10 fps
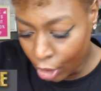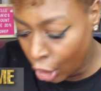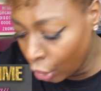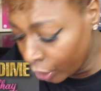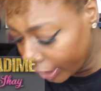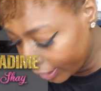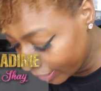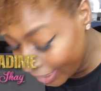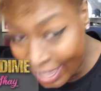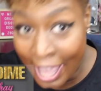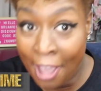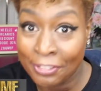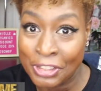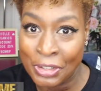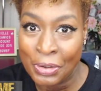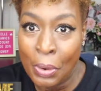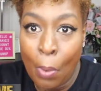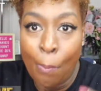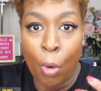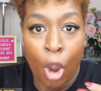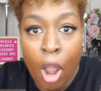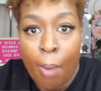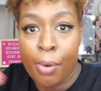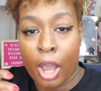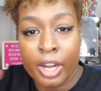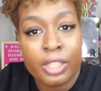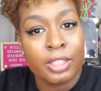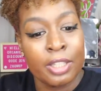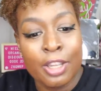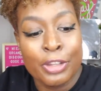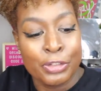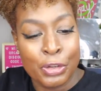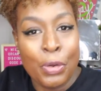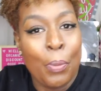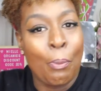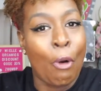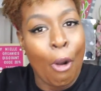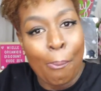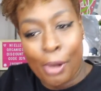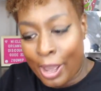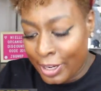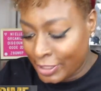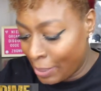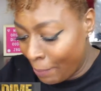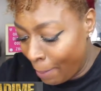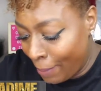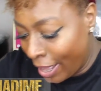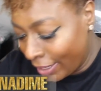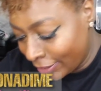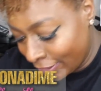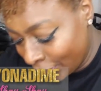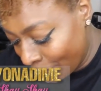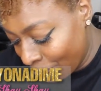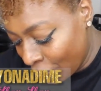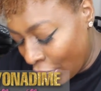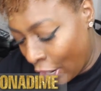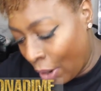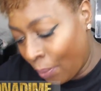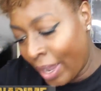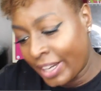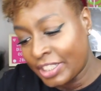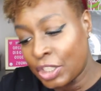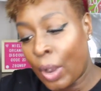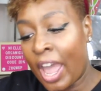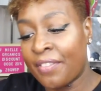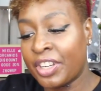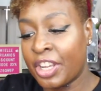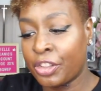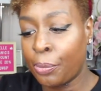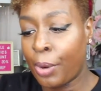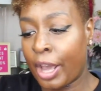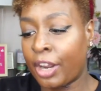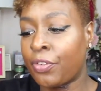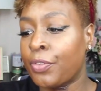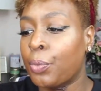Okay, I have two more products in my box. Alrighty, so I have another product from the